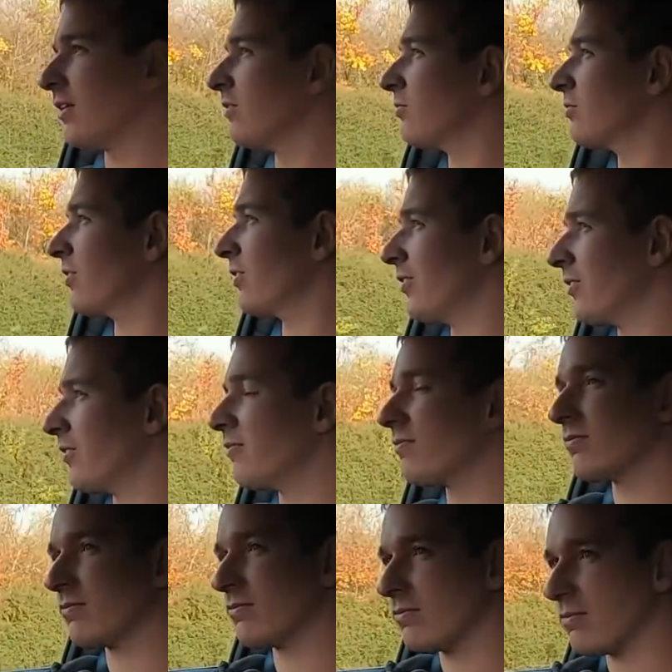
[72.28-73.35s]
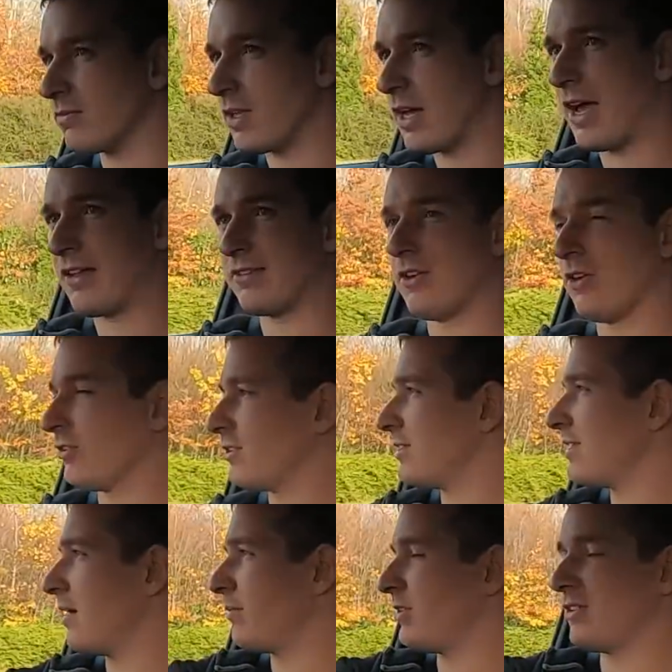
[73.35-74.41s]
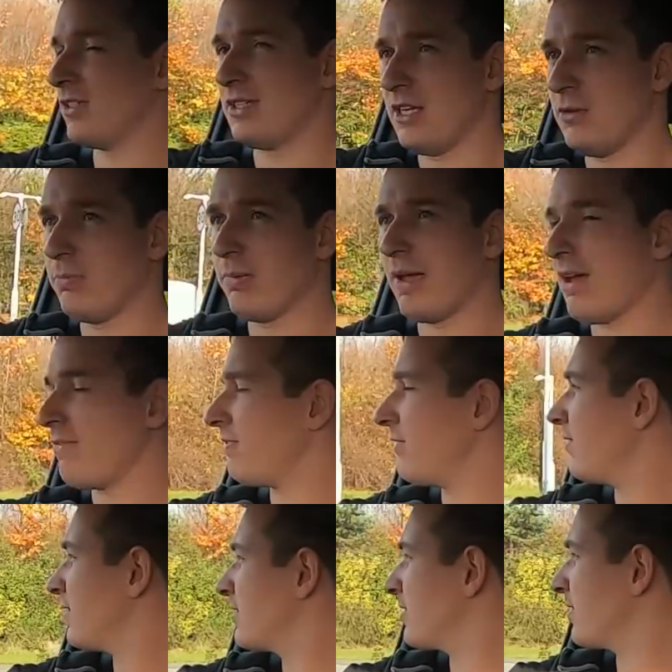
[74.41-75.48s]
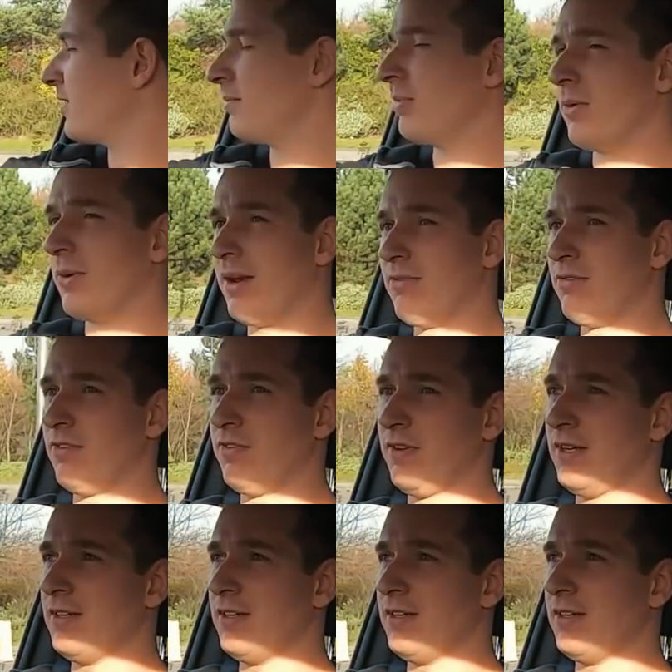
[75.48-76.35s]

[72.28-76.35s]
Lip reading: So, as not to damage the DPF and the turbo and everything,